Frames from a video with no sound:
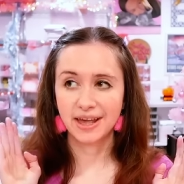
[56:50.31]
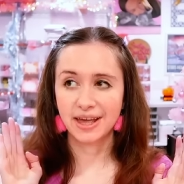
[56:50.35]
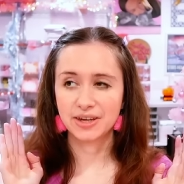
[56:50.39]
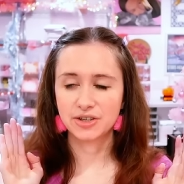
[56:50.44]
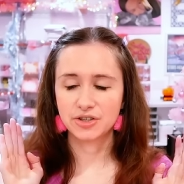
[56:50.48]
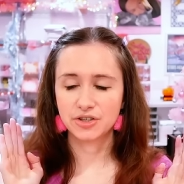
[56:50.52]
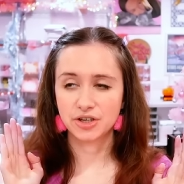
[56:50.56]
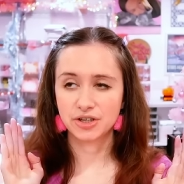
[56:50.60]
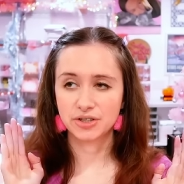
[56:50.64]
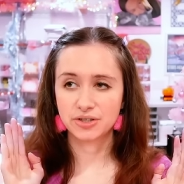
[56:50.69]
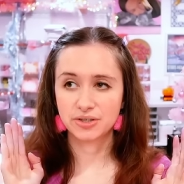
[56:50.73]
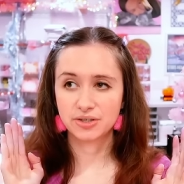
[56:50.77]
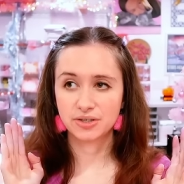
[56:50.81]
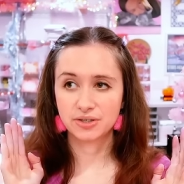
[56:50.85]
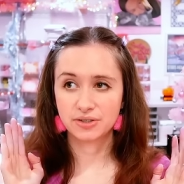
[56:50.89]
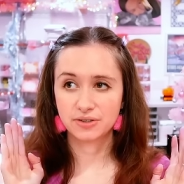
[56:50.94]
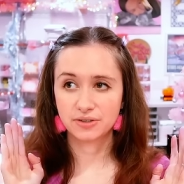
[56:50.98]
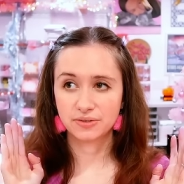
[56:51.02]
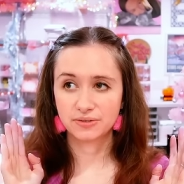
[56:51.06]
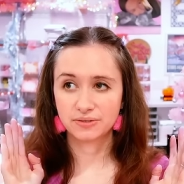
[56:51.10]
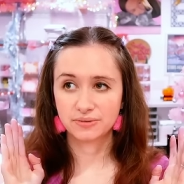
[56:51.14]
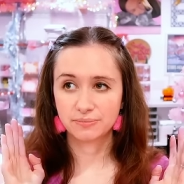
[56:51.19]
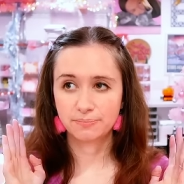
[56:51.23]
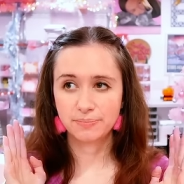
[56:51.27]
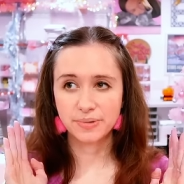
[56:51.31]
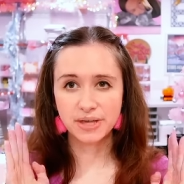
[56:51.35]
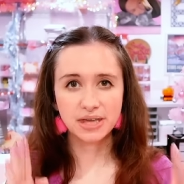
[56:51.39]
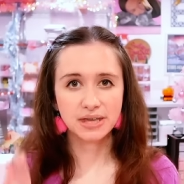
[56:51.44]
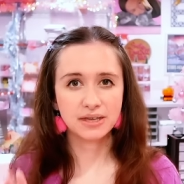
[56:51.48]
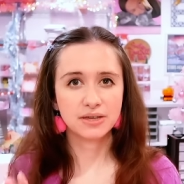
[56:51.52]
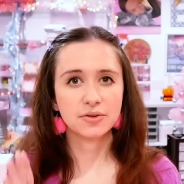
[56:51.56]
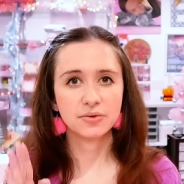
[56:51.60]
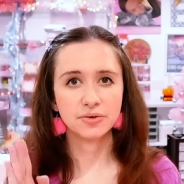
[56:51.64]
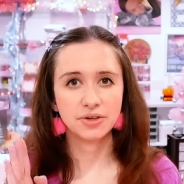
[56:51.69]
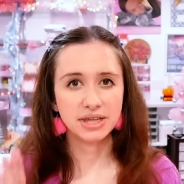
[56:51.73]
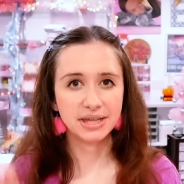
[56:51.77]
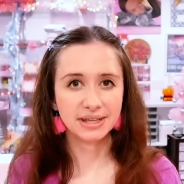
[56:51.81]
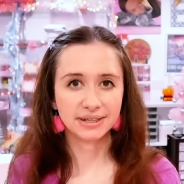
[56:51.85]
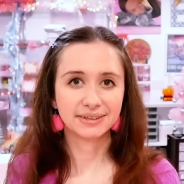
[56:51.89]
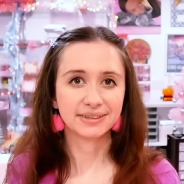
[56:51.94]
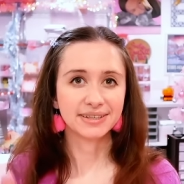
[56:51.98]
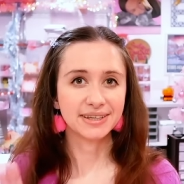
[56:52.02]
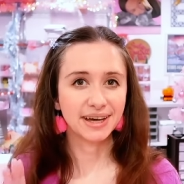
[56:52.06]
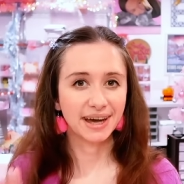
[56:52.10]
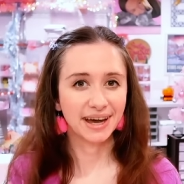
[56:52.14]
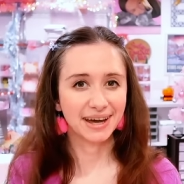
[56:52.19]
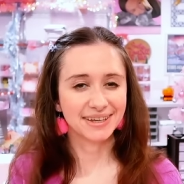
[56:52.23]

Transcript: and just be uniquely